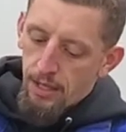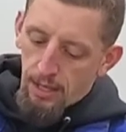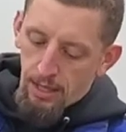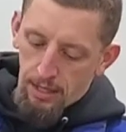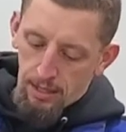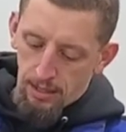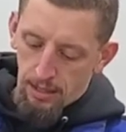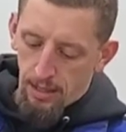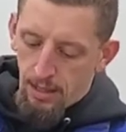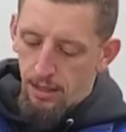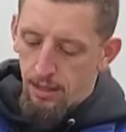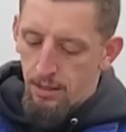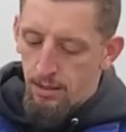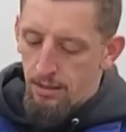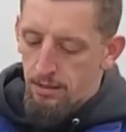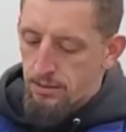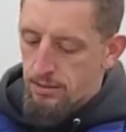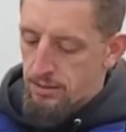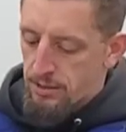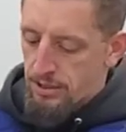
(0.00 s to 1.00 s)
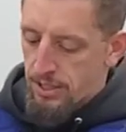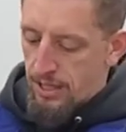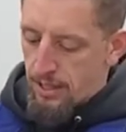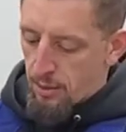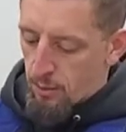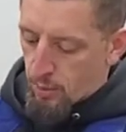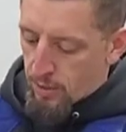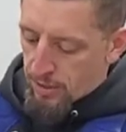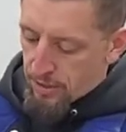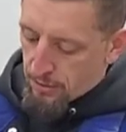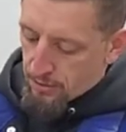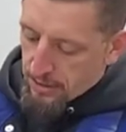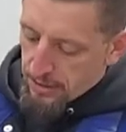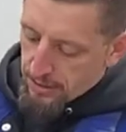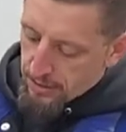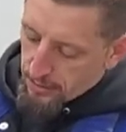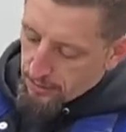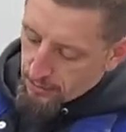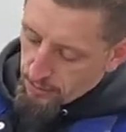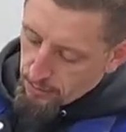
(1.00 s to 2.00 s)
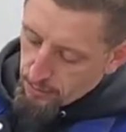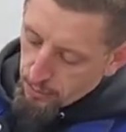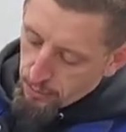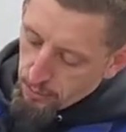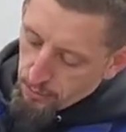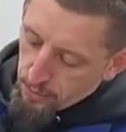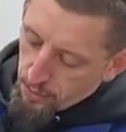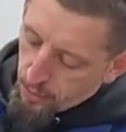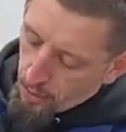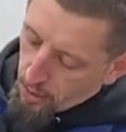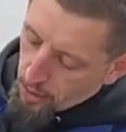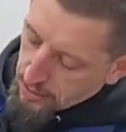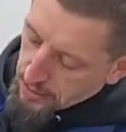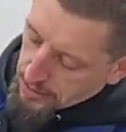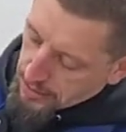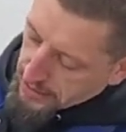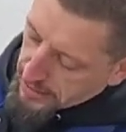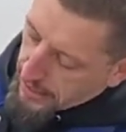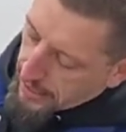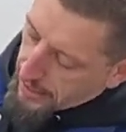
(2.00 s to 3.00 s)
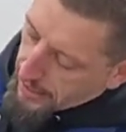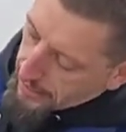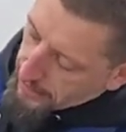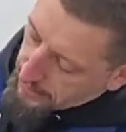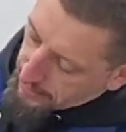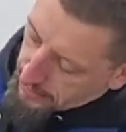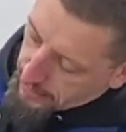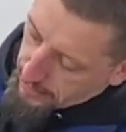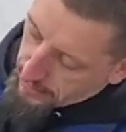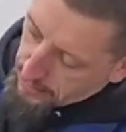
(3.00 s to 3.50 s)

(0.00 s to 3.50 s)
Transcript: and uh, stay where you need it to. On the side,